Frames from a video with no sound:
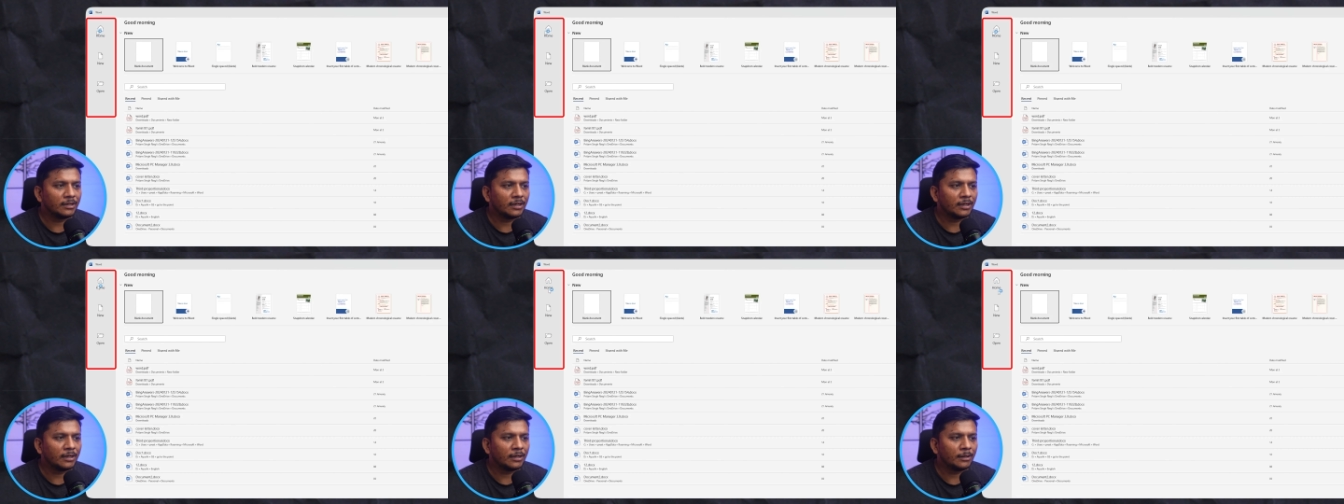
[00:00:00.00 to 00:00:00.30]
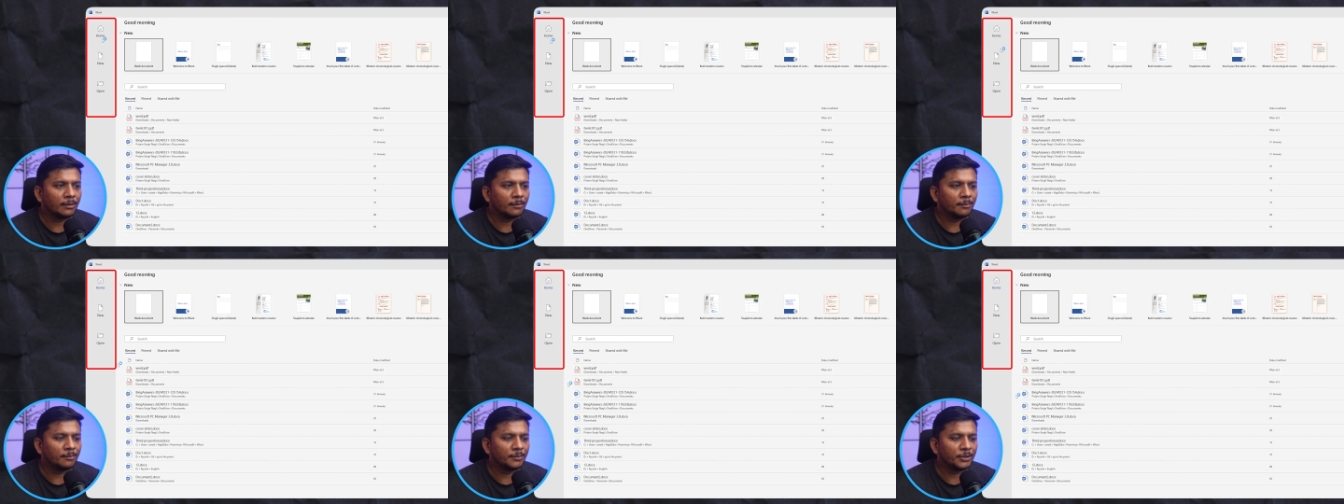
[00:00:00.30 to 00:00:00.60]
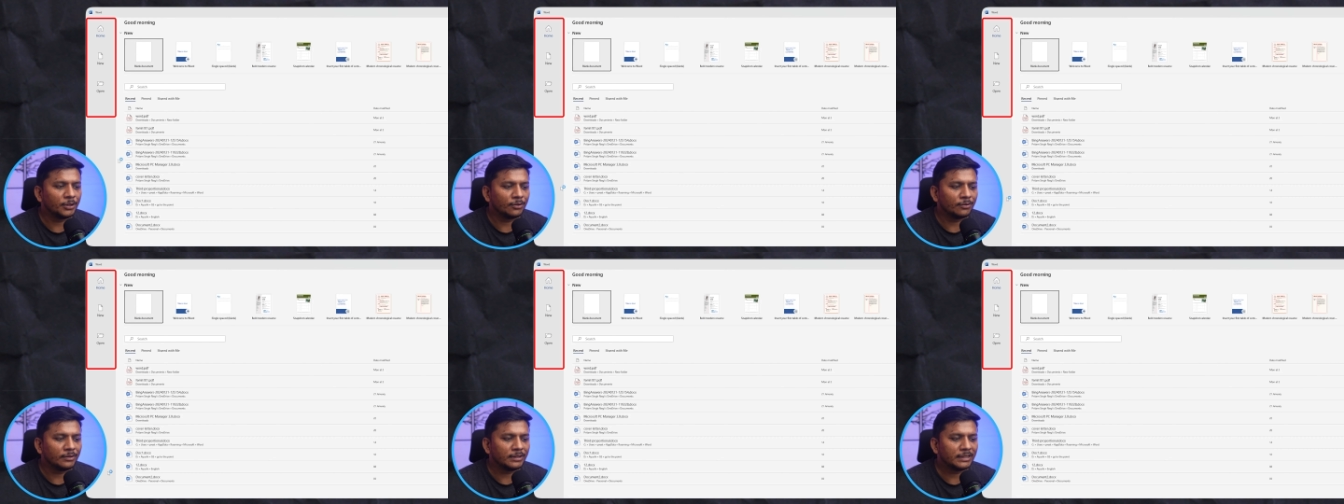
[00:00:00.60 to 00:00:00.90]
um,
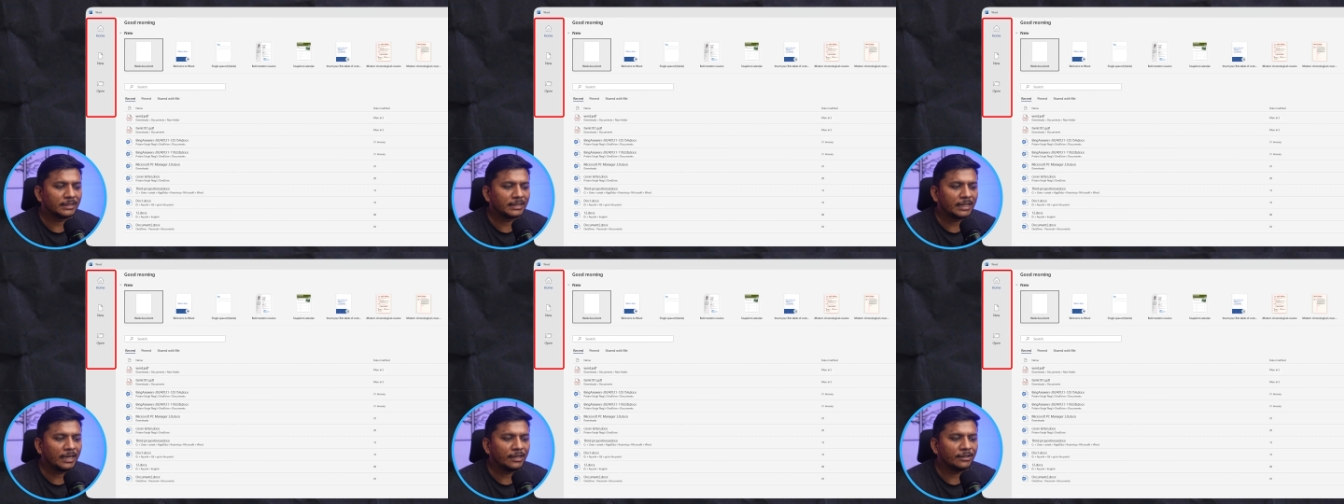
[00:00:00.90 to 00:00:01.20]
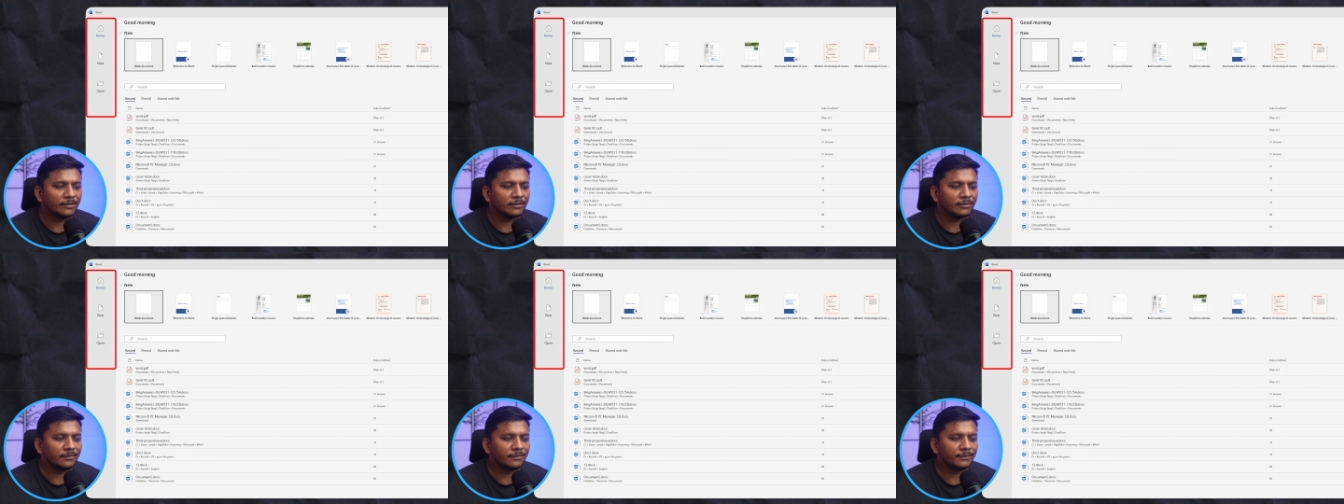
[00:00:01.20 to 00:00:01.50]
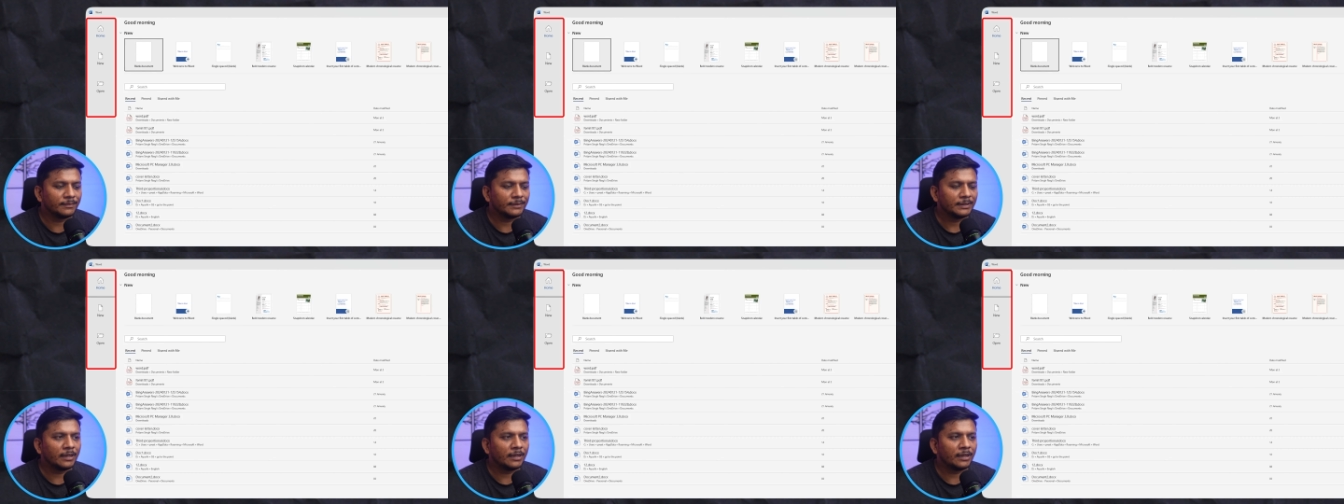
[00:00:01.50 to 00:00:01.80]
you know, this kind
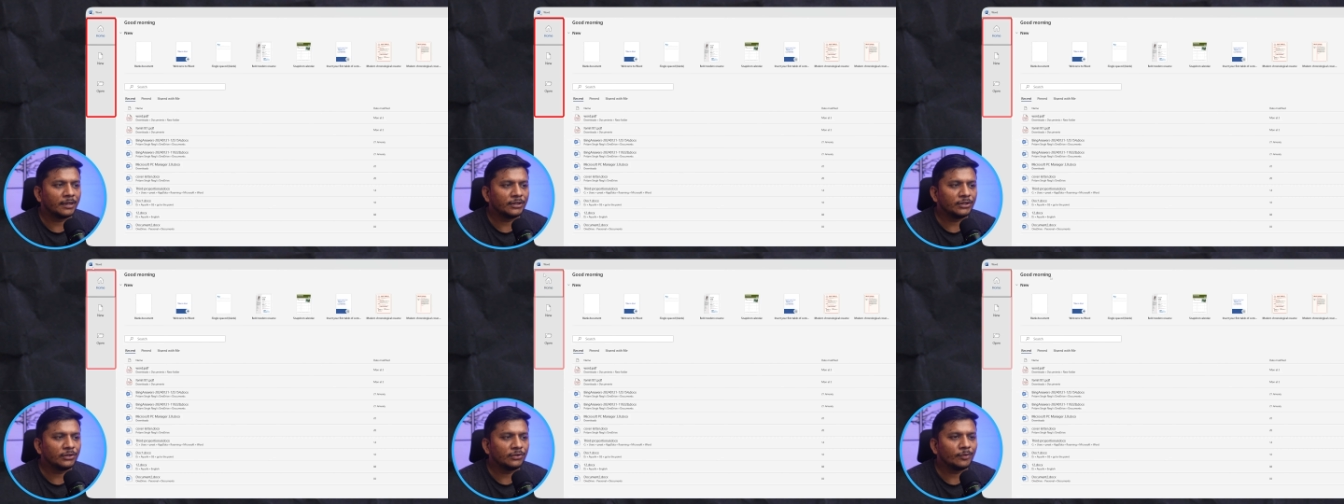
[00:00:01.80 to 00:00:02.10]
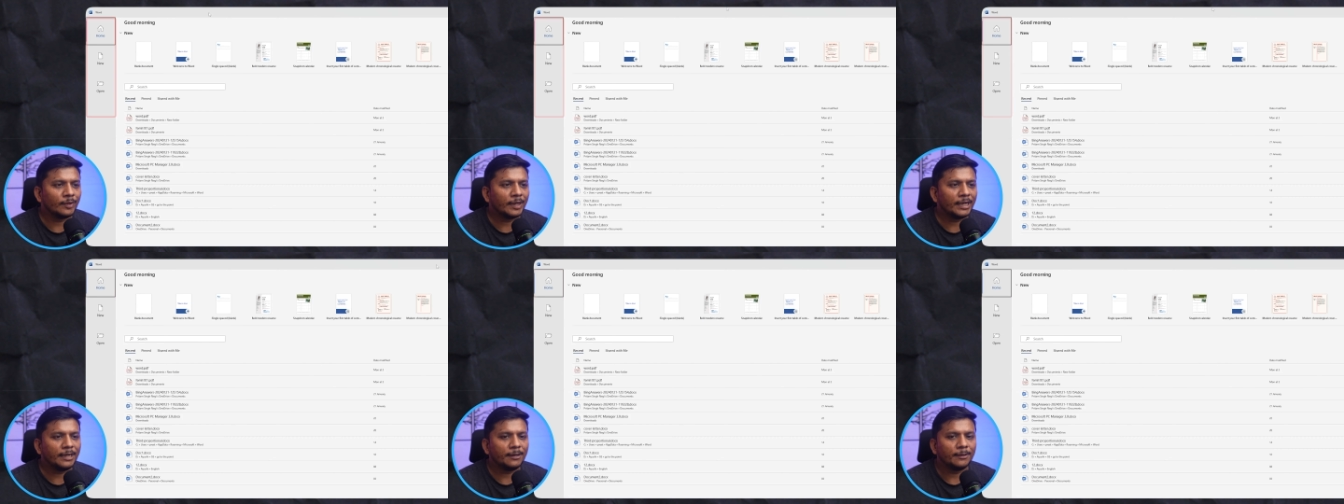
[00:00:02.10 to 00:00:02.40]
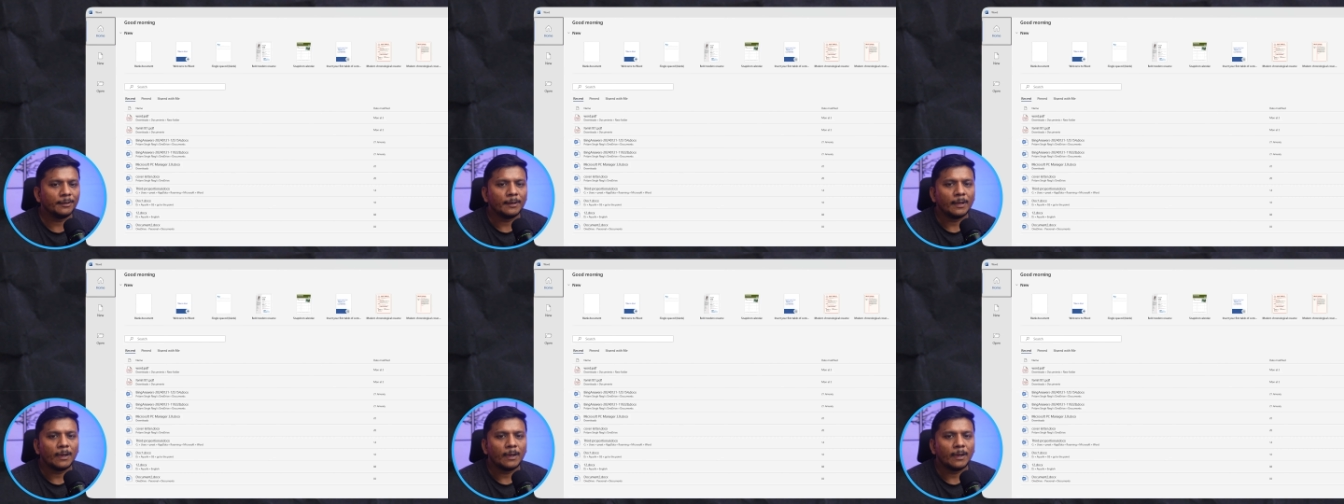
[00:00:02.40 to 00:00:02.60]
of uh, U I,